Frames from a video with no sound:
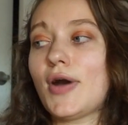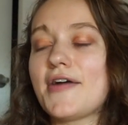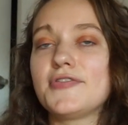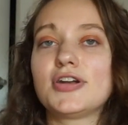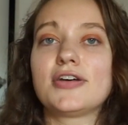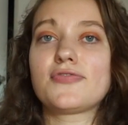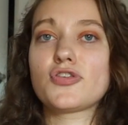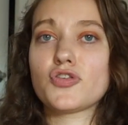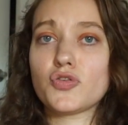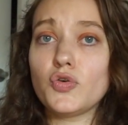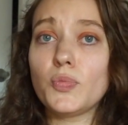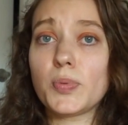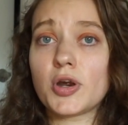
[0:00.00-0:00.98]
I would have
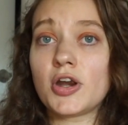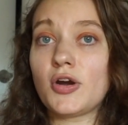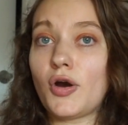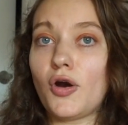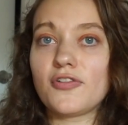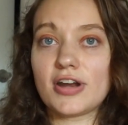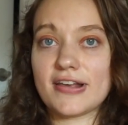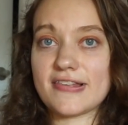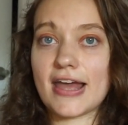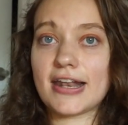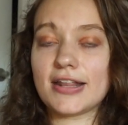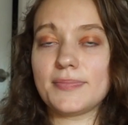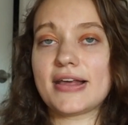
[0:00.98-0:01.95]
super
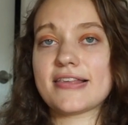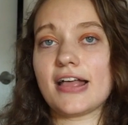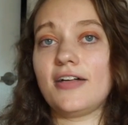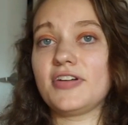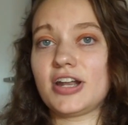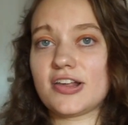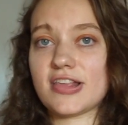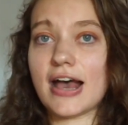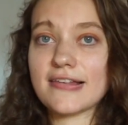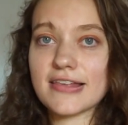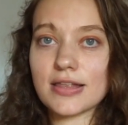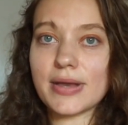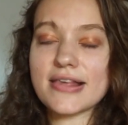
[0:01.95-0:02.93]
overextended myself and
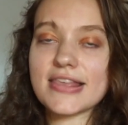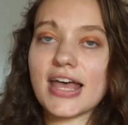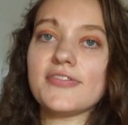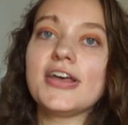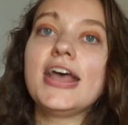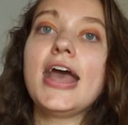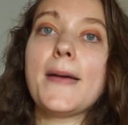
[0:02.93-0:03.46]
exhausted myself.